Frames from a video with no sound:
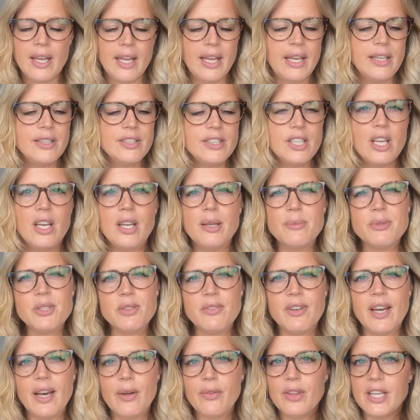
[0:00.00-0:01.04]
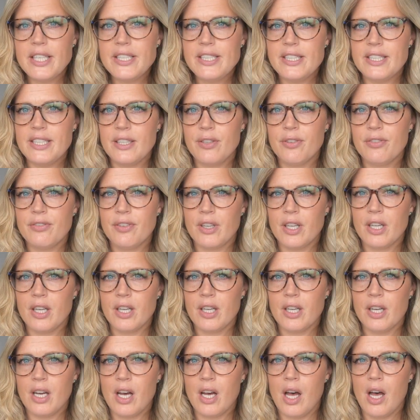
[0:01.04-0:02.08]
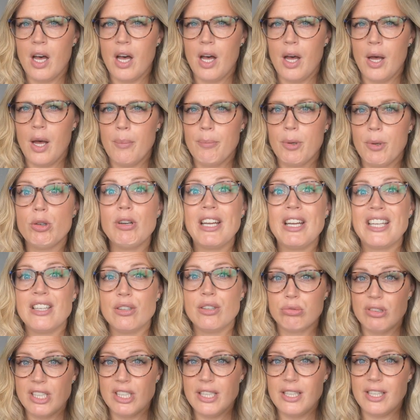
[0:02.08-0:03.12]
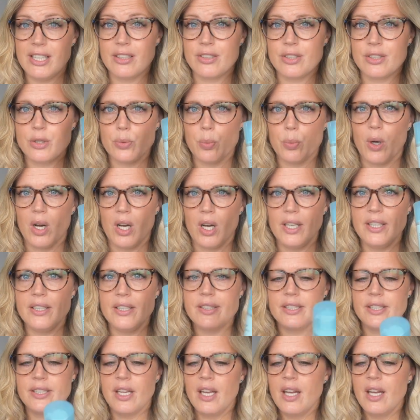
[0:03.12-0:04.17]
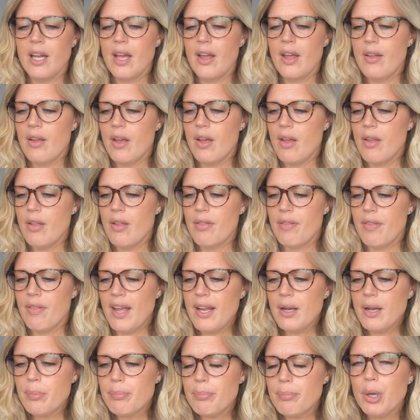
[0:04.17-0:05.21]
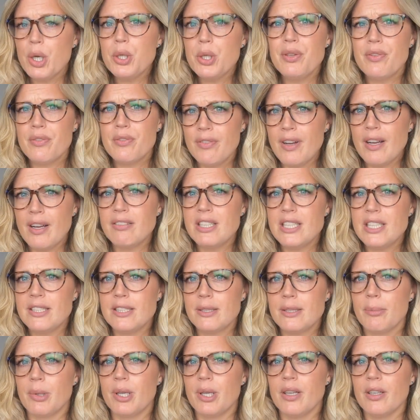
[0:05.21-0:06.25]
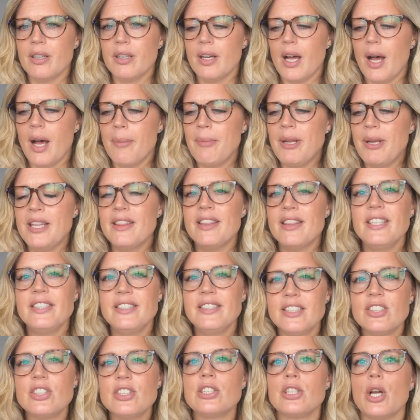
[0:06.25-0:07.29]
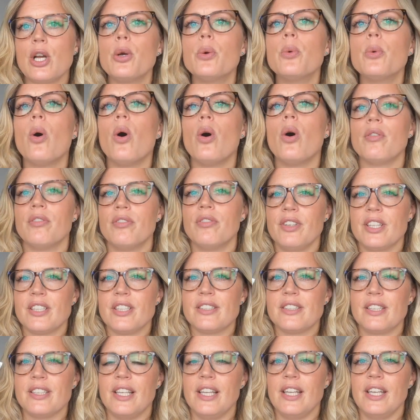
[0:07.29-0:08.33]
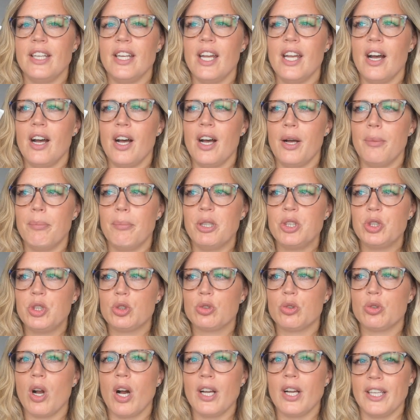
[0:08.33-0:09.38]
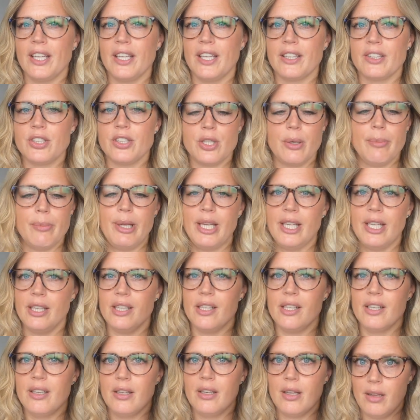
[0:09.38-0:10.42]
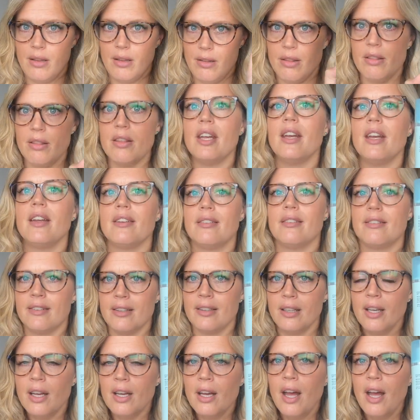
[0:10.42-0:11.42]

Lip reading: In terms of how they differ ingredients wise, they are both very similar. I mean, this is so obviously trying to be this.